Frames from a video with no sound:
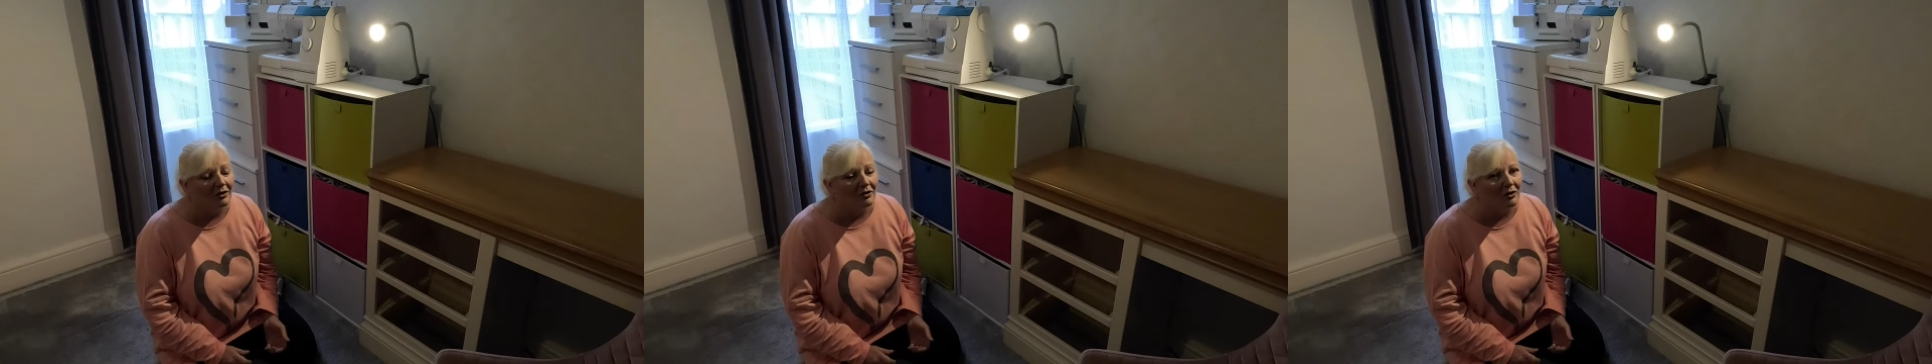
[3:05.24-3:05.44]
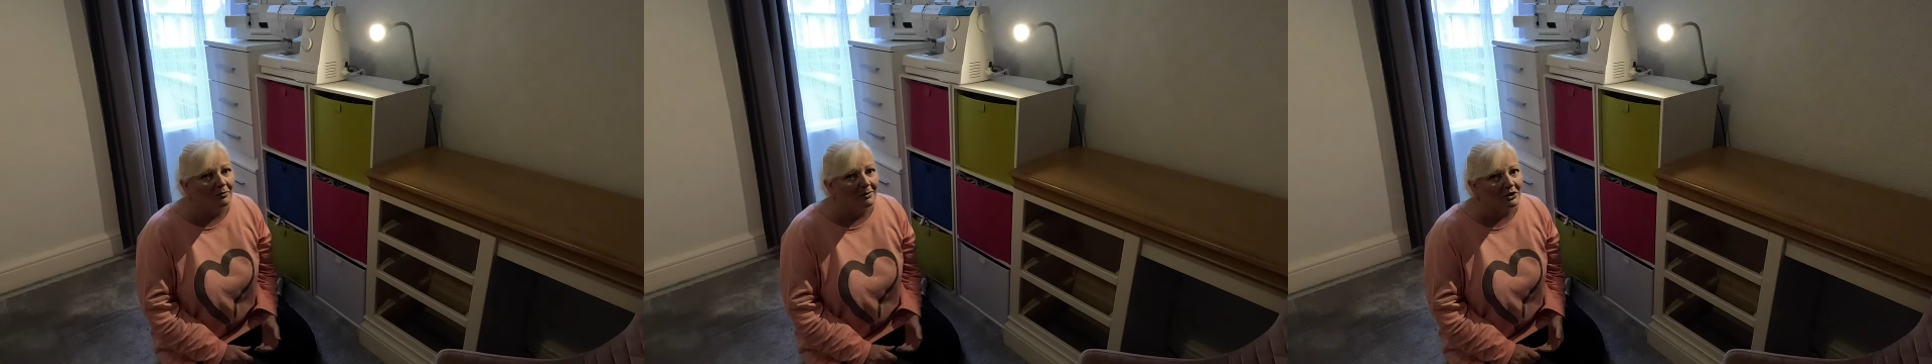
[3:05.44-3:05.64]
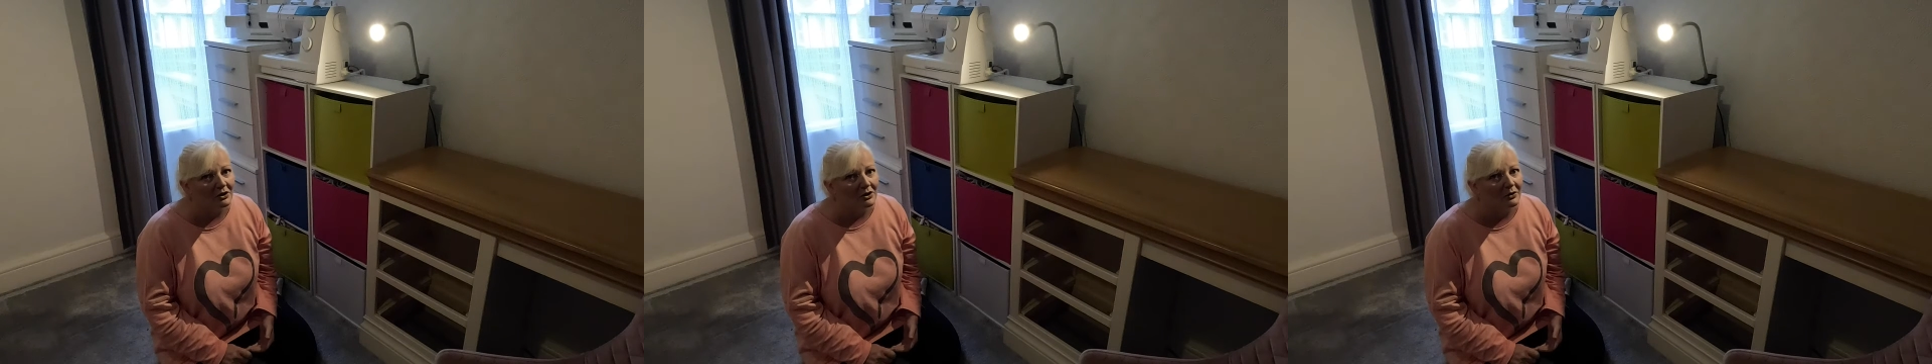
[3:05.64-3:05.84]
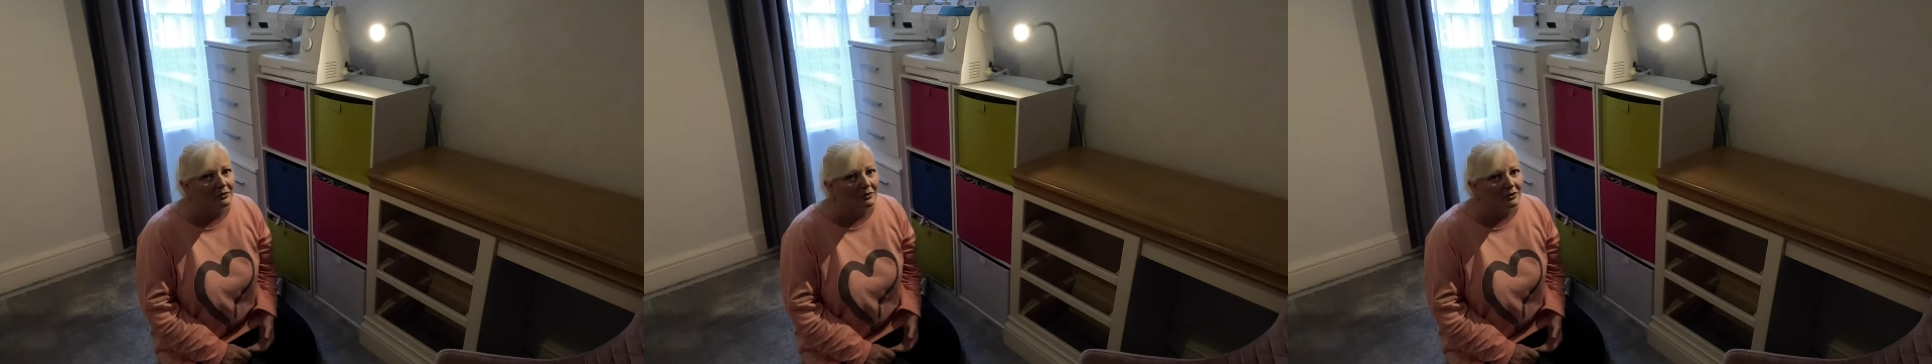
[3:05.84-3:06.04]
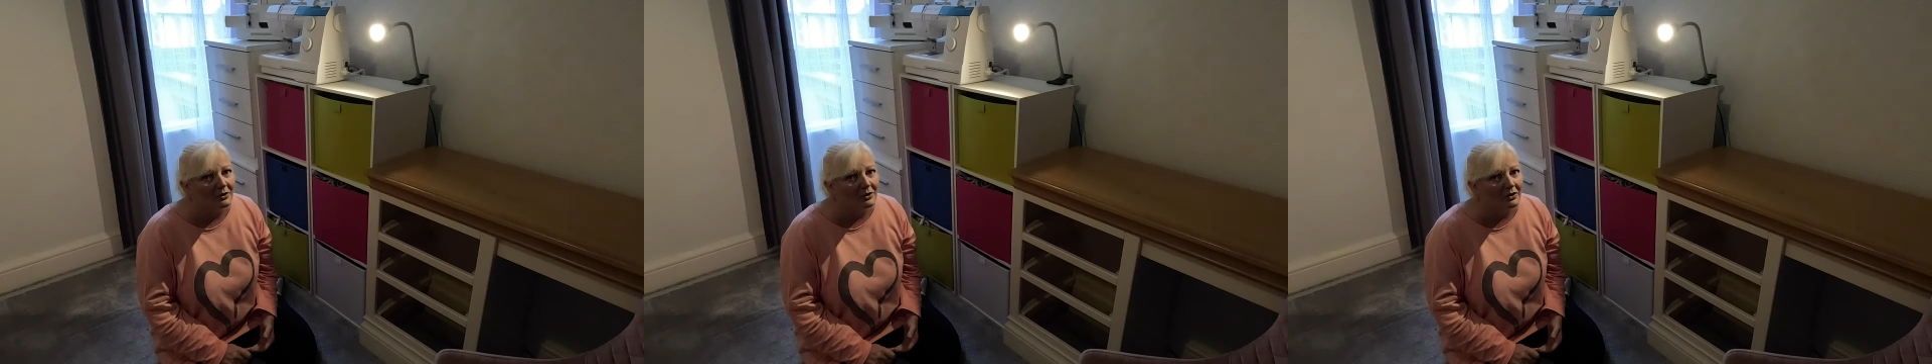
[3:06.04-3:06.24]
all my
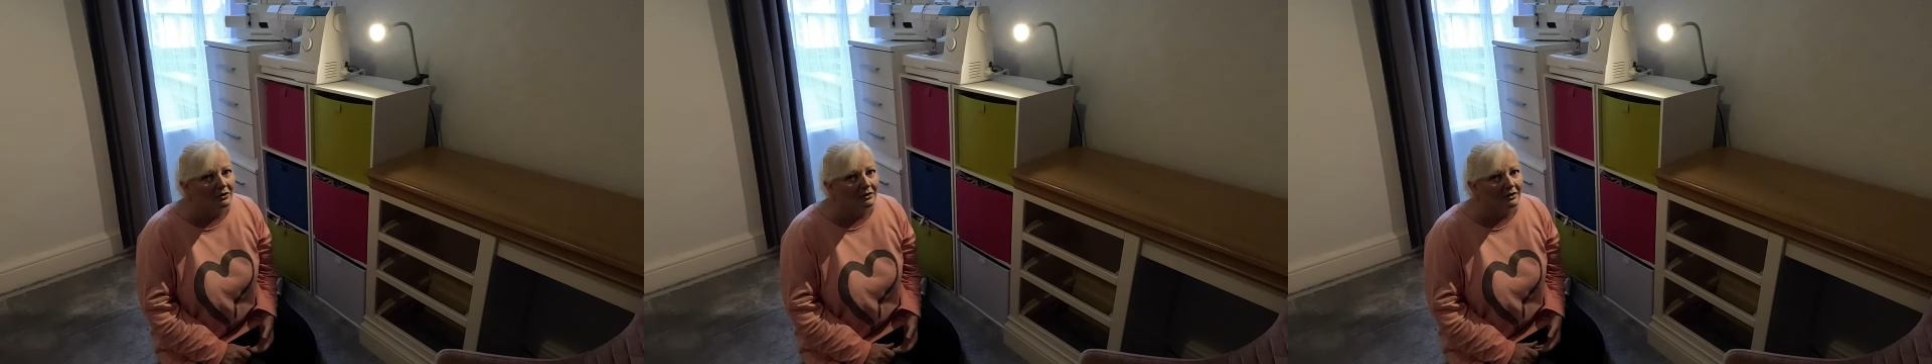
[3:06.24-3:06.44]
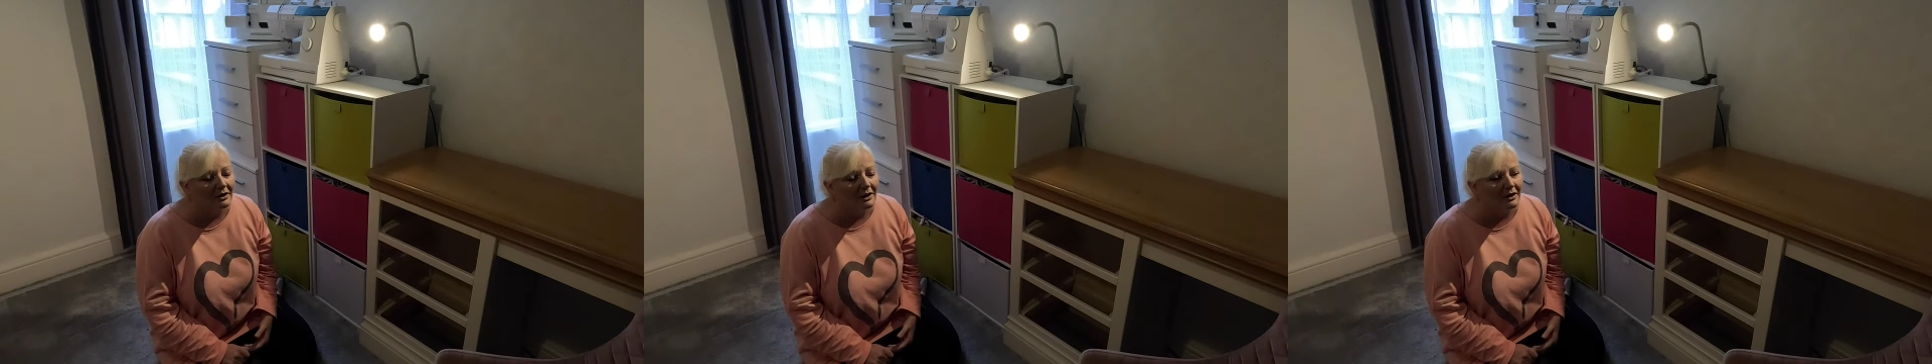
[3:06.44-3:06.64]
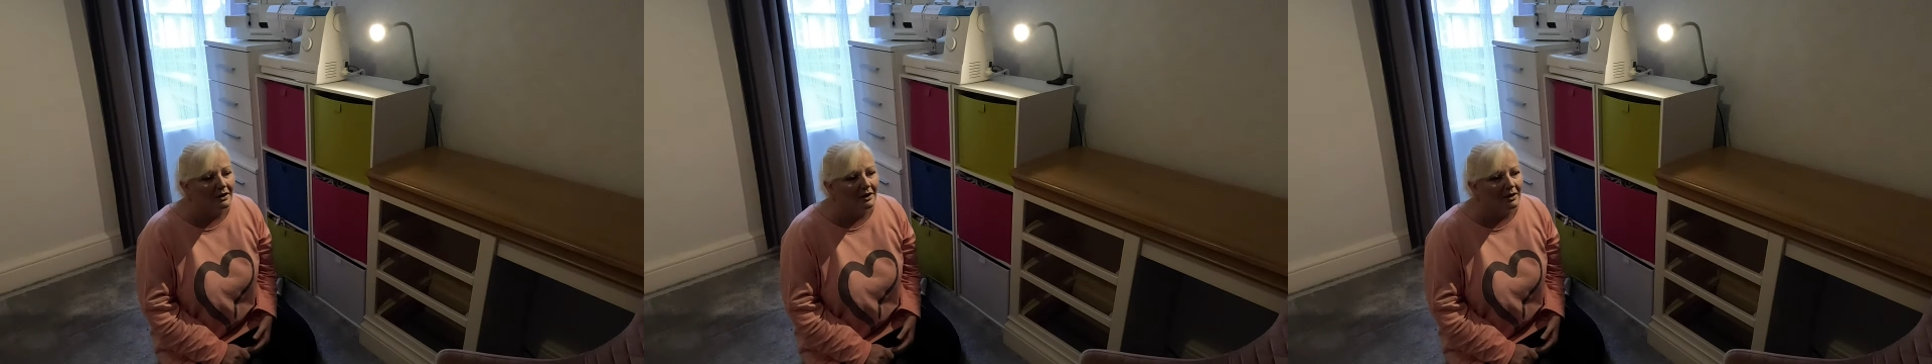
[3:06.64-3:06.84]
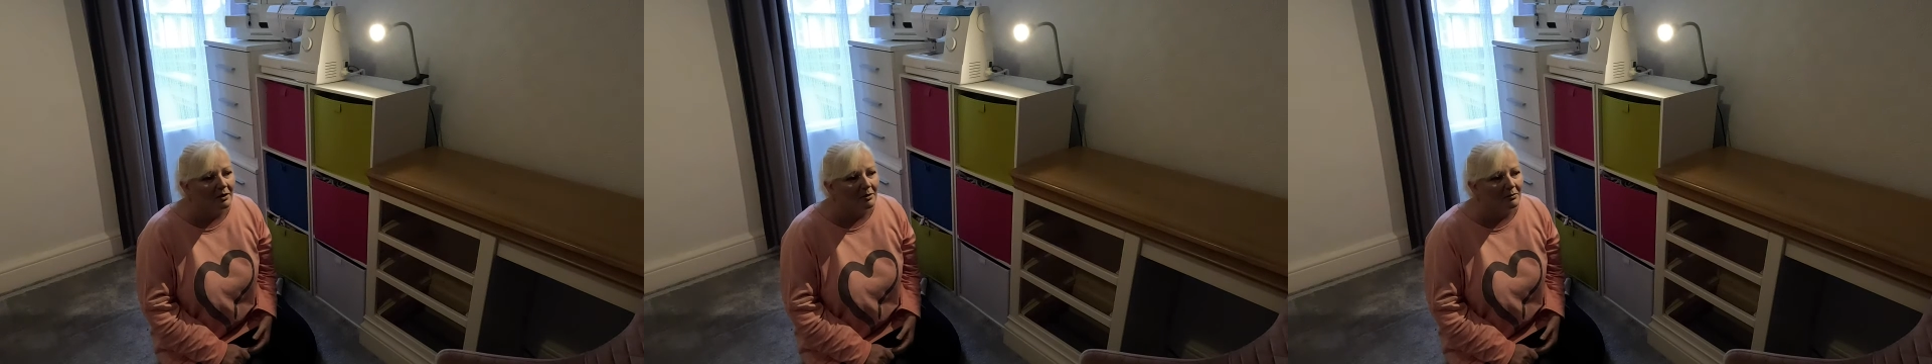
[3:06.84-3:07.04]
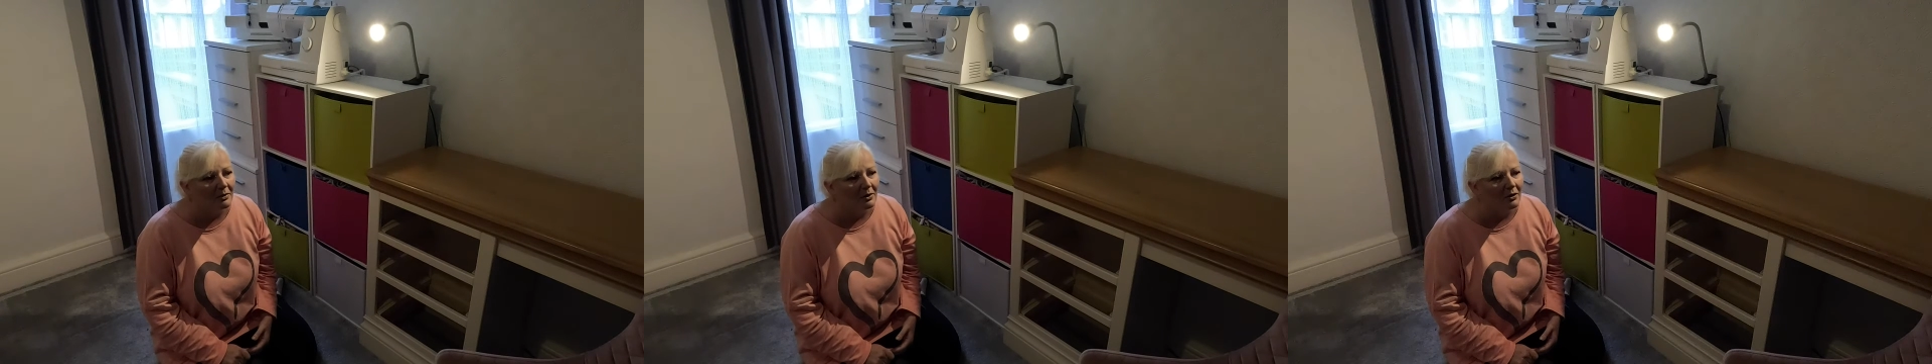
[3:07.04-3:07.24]
shoes,
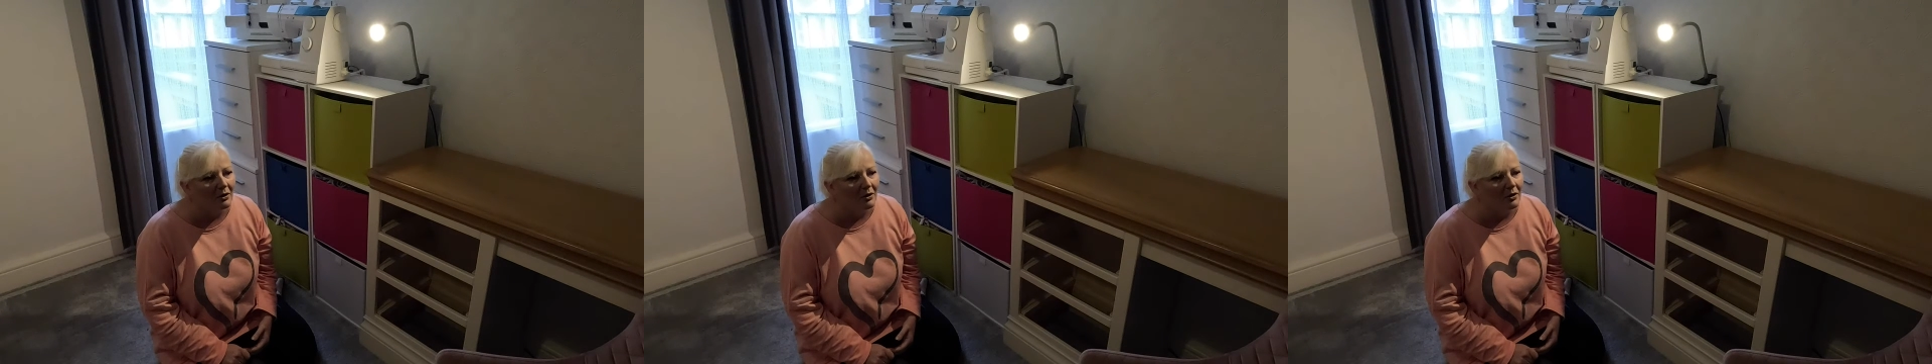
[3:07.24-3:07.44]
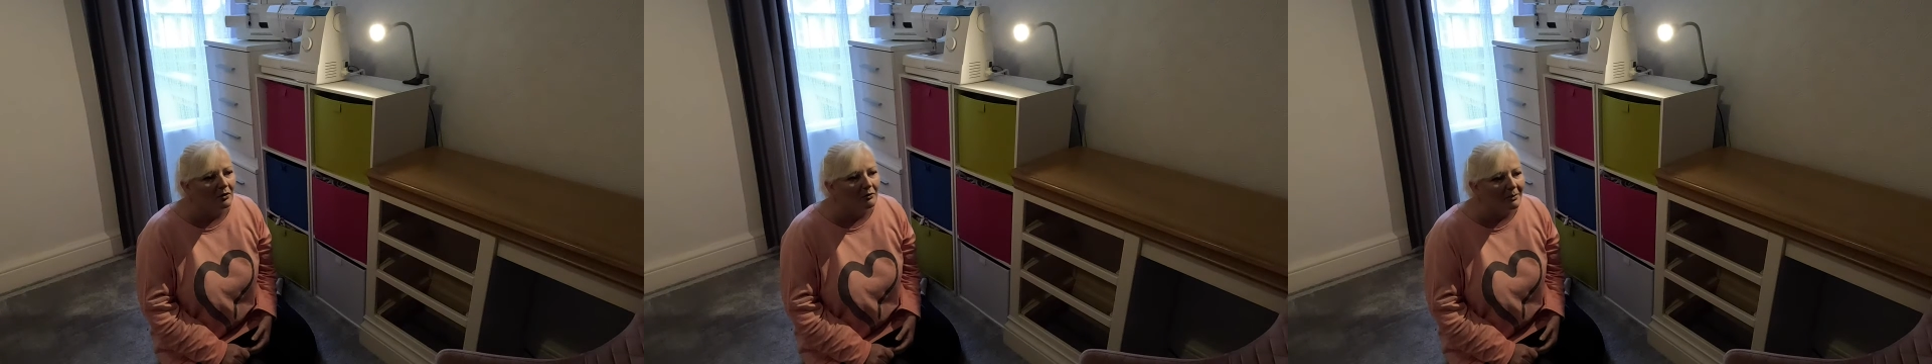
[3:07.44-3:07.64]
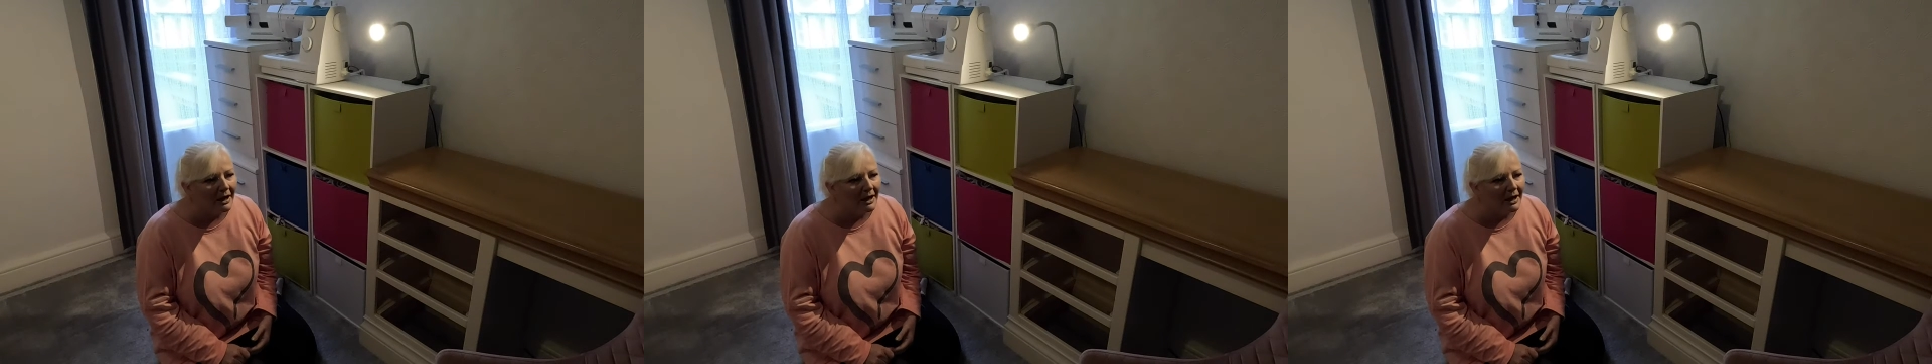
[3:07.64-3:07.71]
all